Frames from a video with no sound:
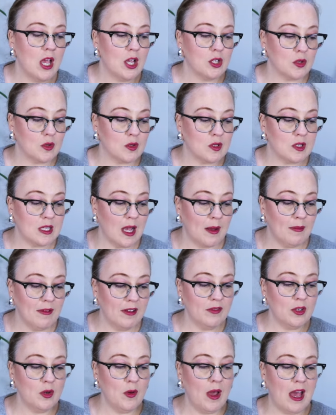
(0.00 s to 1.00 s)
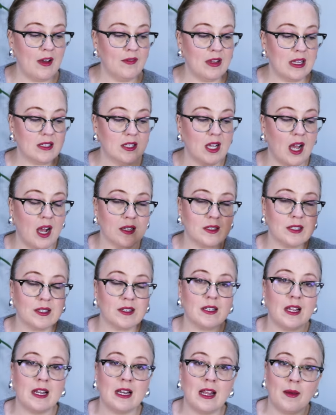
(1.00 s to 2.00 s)
So, some of you have a
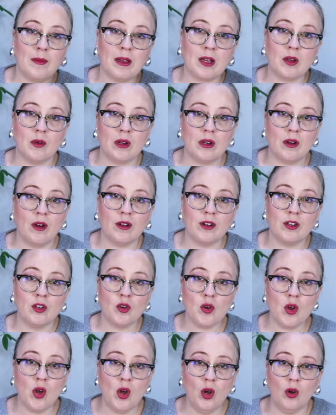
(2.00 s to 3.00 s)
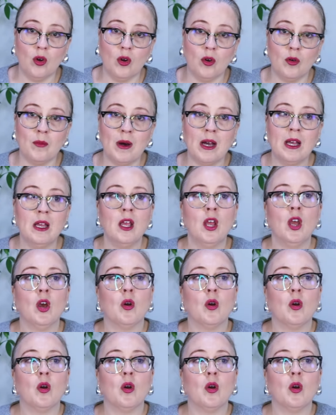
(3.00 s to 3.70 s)
toxic dynamic going on in your home